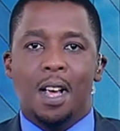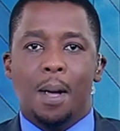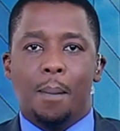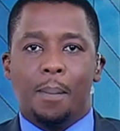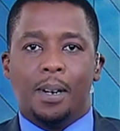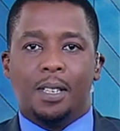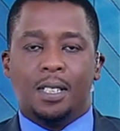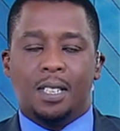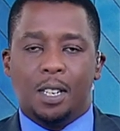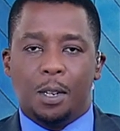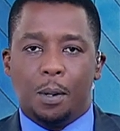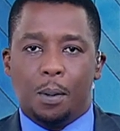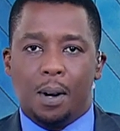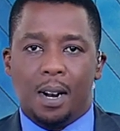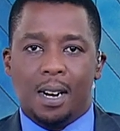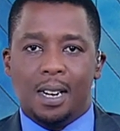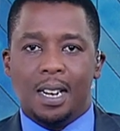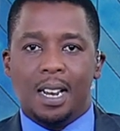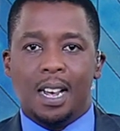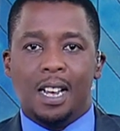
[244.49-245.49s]

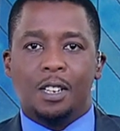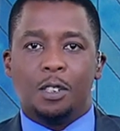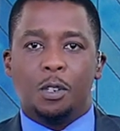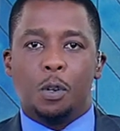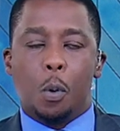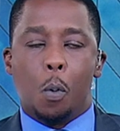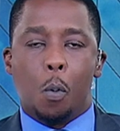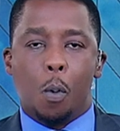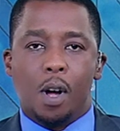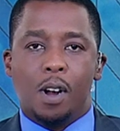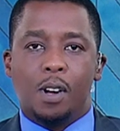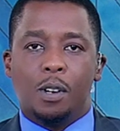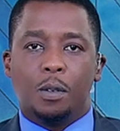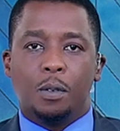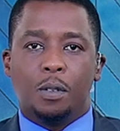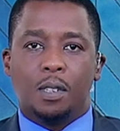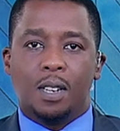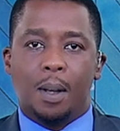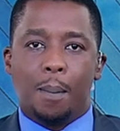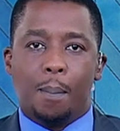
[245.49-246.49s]
particularly as you want to
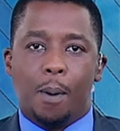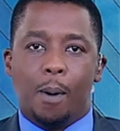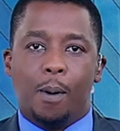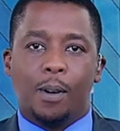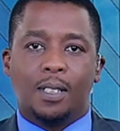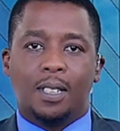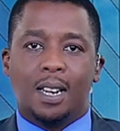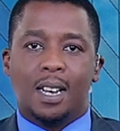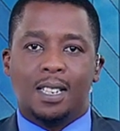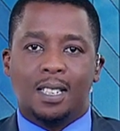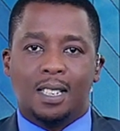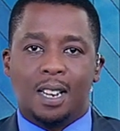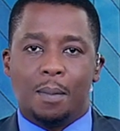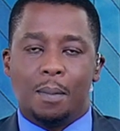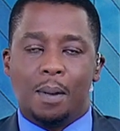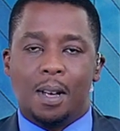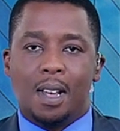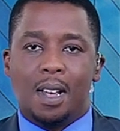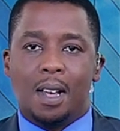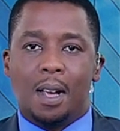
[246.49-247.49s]
support
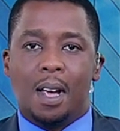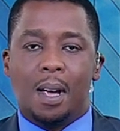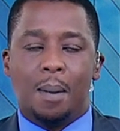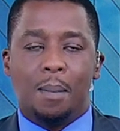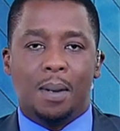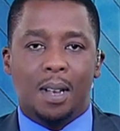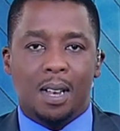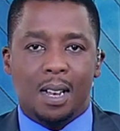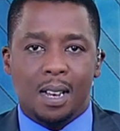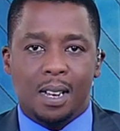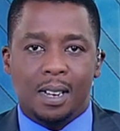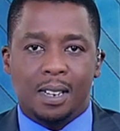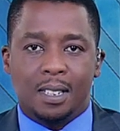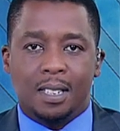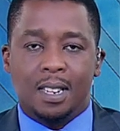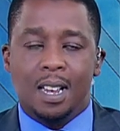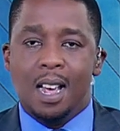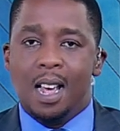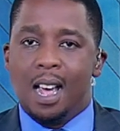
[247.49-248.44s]
SMMEs.